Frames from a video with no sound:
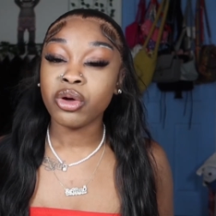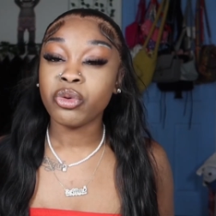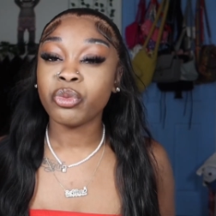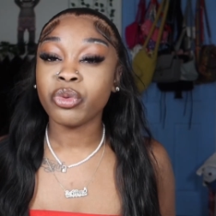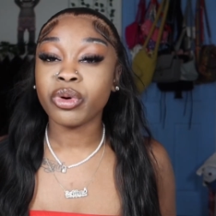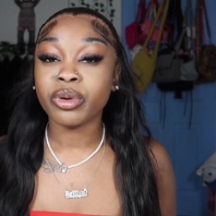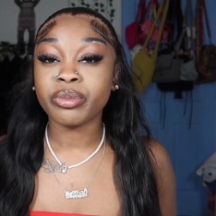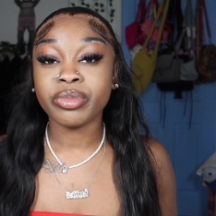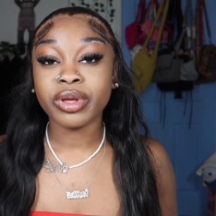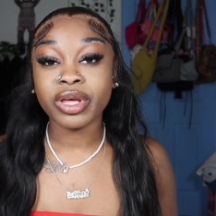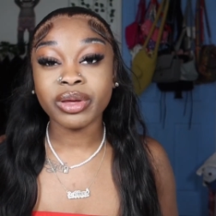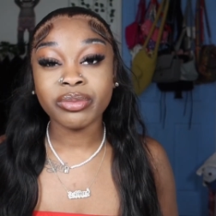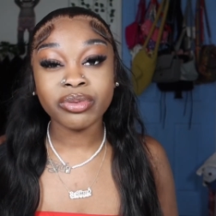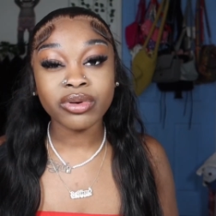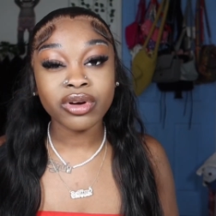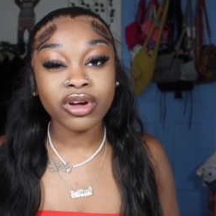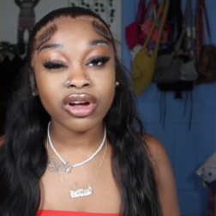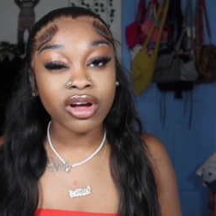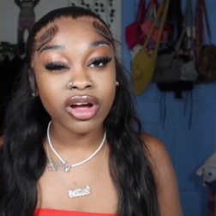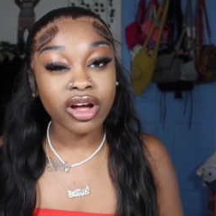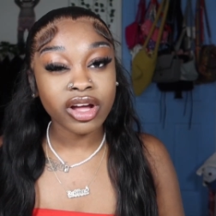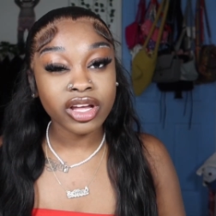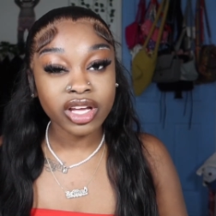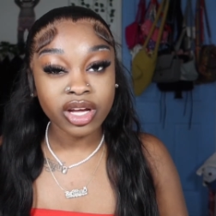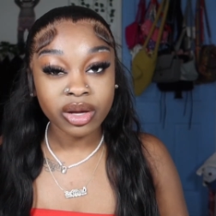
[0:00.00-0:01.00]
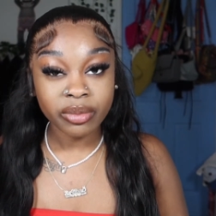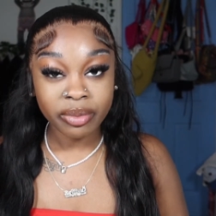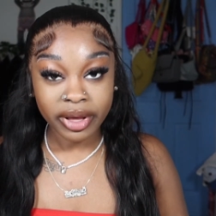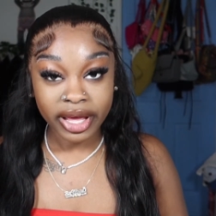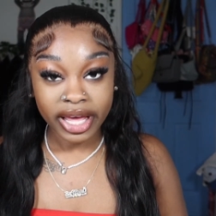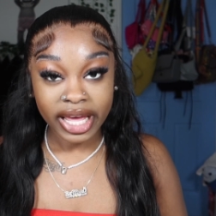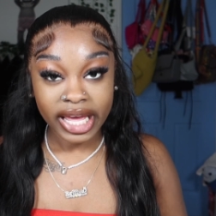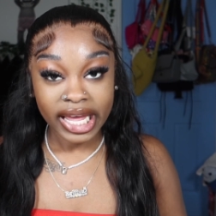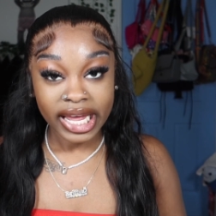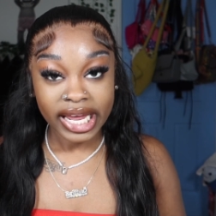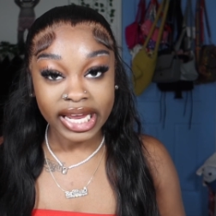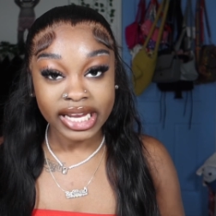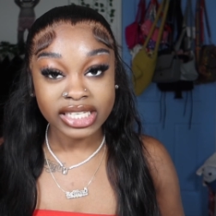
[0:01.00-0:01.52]
When people go on your
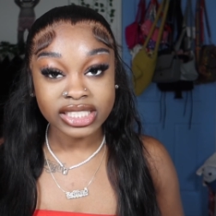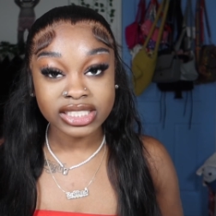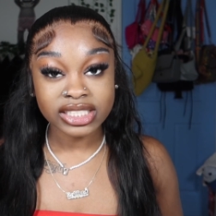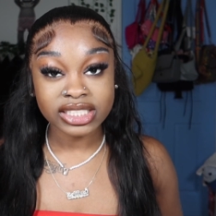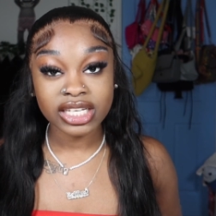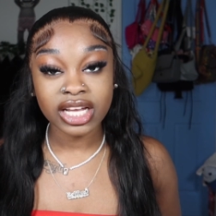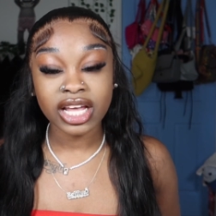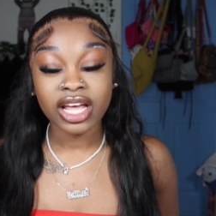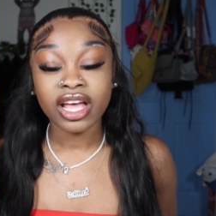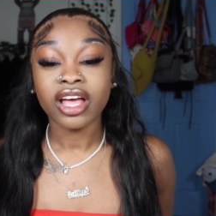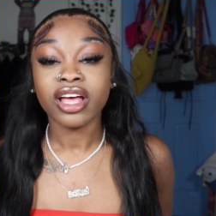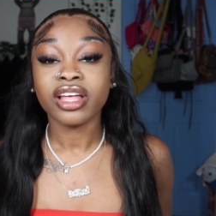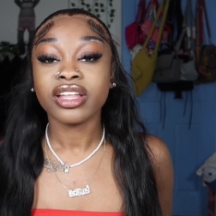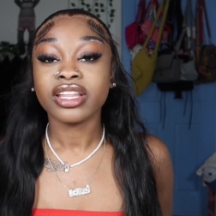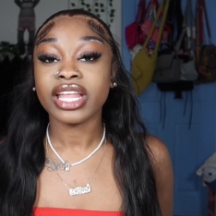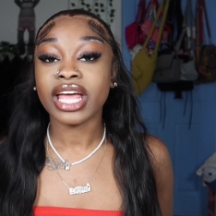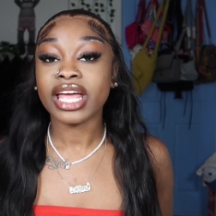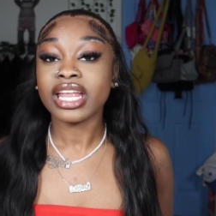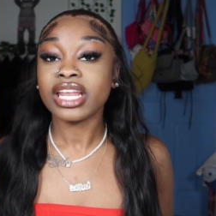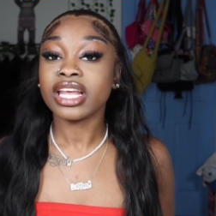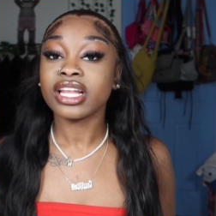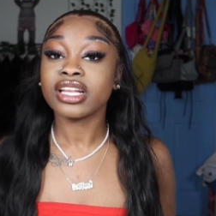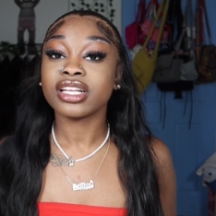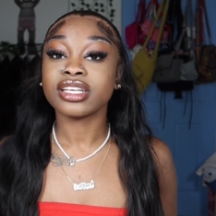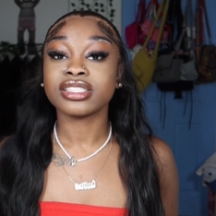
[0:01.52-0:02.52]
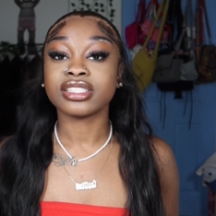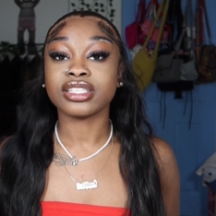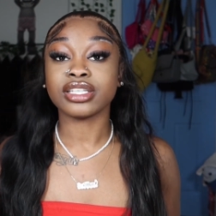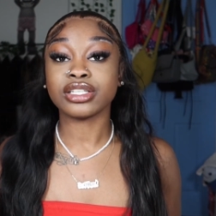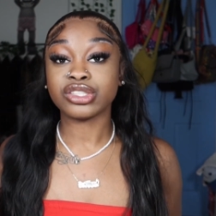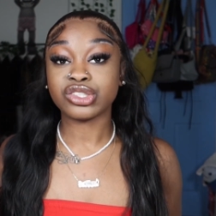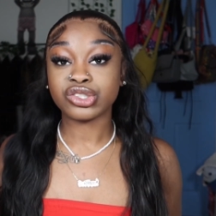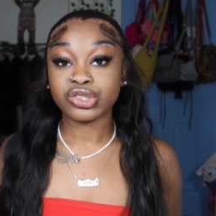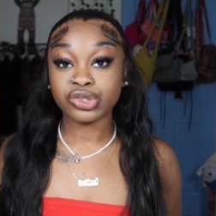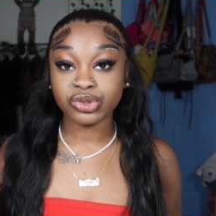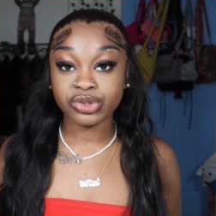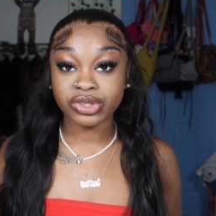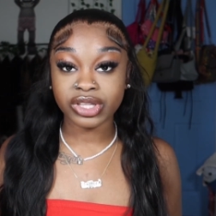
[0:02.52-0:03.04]
page, they need to see
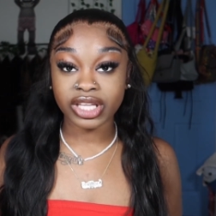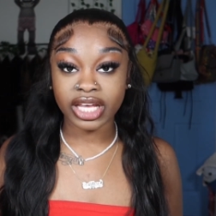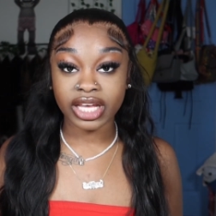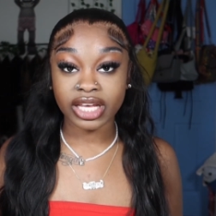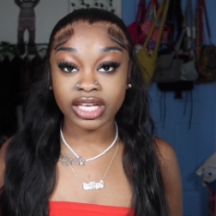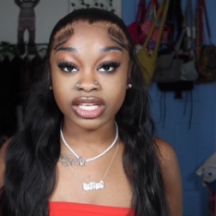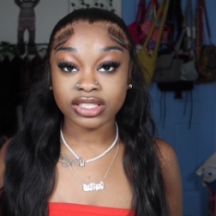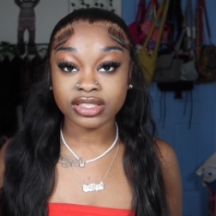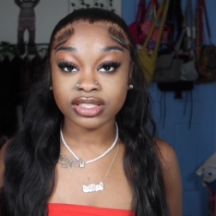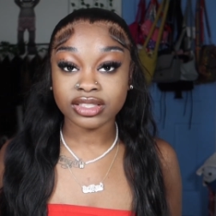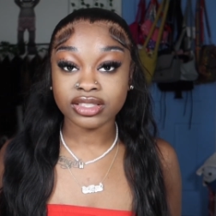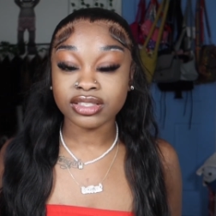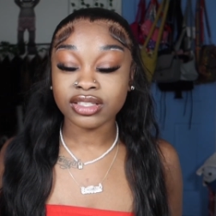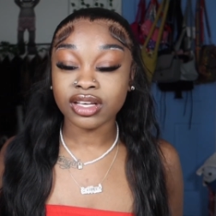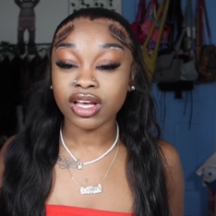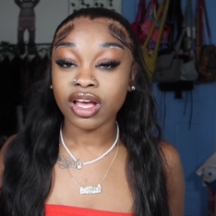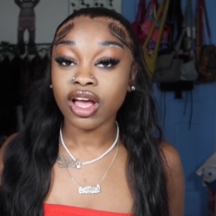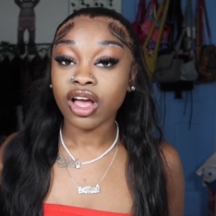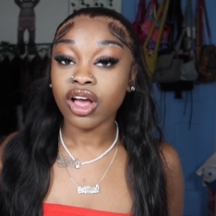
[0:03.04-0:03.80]
two things,